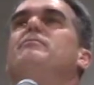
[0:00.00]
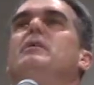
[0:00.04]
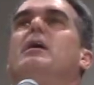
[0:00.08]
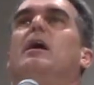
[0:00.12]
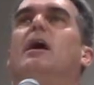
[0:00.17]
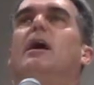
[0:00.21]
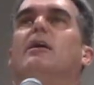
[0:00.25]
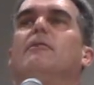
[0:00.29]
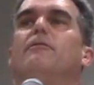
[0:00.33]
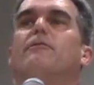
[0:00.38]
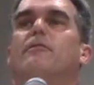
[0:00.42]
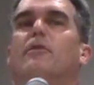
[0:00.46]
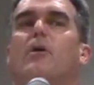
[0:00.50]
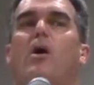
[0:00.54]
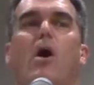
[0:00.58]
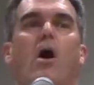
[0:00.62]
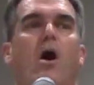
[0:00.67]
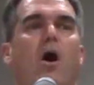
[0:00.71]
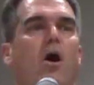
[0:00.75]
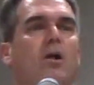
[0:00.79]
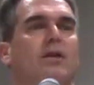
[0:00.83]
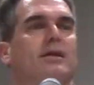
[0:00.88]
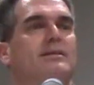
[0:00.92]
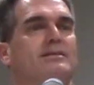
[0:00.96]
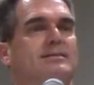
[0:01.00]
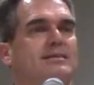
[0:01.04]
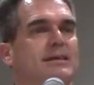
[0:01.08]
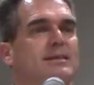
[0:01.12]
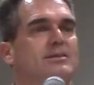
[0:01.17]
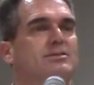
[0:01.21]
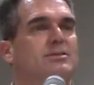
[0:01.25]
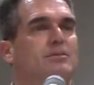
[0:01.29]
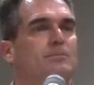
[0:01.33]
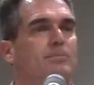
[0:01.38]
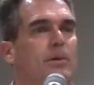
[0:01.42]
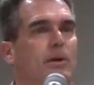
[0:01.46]
for all
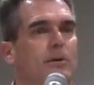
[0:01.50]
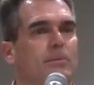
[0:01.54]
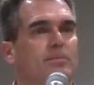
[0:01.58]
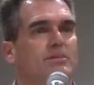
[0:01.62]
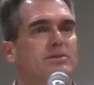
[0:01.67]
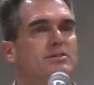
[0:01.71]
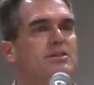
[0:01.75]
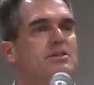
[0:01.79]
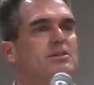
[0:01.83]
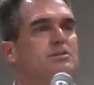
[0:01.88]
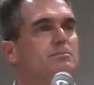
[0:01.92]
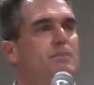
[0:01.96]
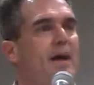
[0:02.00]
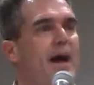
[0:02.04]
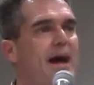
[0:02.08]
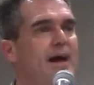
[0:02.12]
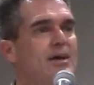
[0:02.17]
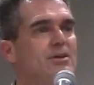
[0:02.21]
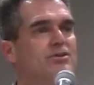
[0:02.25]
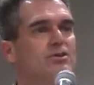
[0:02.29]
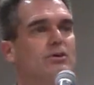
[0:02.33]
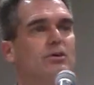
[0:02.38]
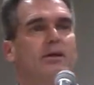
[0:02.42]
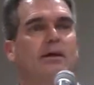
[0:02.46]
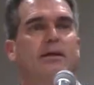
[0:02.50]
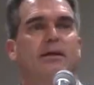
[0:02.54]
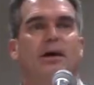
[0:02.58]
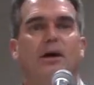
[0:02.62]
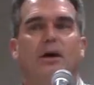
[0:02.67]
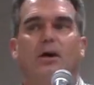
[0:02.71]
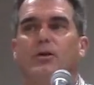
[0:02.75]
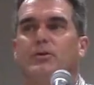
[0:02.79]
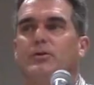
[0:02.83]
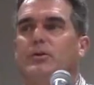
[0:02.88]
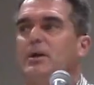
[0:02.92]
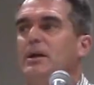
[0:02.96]
intents and purposes, pastor and
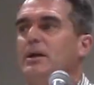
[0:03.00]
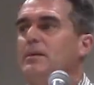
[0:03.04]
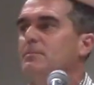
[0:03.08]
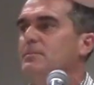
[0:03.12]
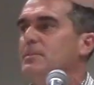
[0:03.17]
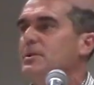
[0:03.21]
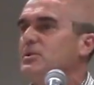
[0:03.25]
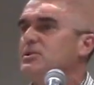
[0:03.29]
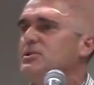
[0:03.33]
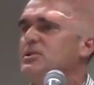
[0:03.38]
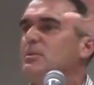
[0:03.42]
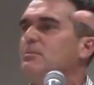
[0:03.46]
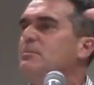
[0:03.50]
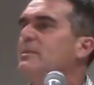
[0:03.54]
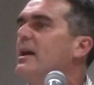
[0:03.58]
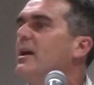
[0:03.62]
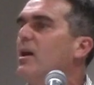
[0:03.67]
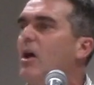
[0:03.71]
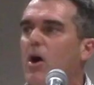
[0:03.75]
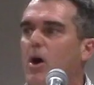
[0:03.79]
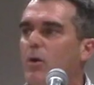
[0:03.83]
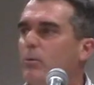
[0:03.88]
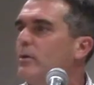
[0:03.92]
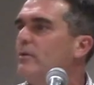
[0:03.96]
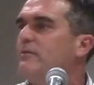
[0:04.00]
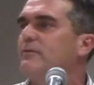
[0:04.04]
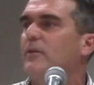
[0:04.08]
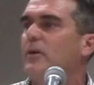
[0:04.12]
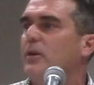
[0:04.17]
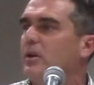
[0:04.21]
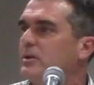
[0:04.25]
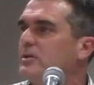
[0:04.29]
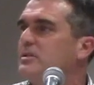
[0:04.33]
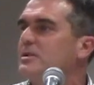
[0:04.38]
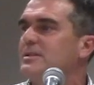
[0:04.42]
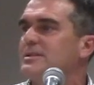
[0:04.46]
elder and bishop, they're all
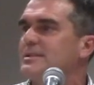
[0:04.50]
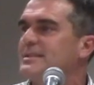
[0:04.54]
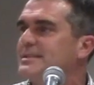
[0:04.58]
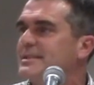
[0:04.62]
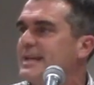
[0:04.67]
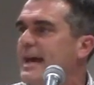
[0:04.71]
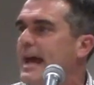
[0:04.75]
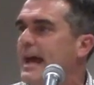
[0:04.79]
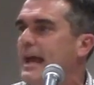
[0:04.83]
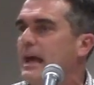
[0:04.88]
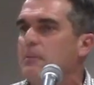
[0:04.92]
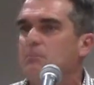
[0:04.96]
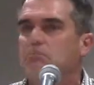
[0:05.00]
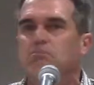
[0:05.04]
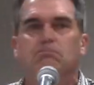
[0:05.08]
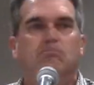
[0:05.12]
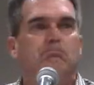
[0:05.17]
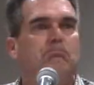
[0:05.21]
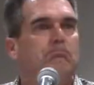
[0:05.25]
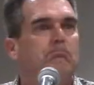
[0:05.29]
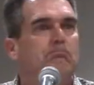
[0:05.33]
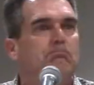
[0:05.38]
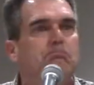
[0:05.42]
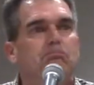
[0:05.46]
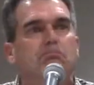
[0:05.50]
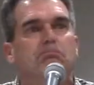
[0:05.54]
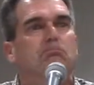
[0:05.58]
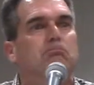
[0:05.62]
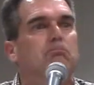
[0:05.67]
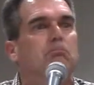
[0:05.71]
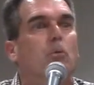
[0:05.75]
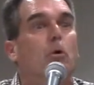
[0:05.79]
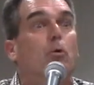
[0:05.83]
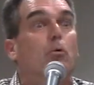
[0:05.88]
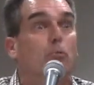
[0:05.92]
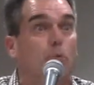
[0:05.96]
referring to the same
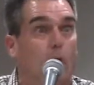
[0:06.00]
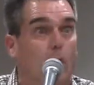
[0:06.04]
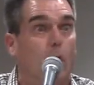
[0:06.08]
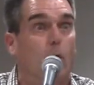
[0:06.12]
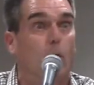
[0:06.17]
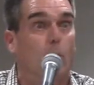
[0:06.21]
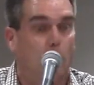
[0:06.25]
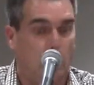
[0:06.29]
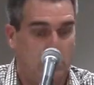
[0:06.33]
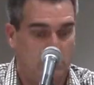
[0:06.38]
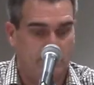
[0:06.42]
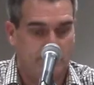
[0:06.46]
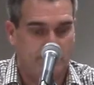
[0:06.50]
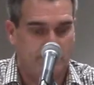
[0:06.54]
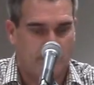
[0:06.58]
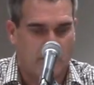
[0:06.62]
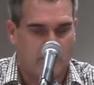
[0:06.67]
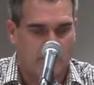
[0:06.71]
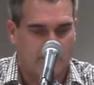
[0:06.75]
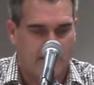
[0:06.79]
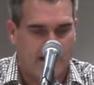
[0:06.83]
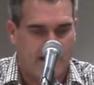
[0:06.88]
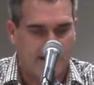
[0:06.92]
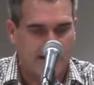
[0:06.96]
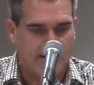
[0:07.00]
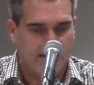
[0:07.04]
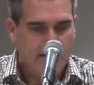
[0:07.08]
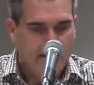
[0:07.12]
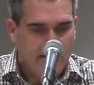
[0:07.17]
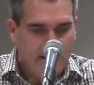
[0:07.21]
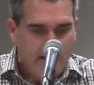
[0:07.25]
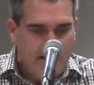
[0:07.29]
role. All right?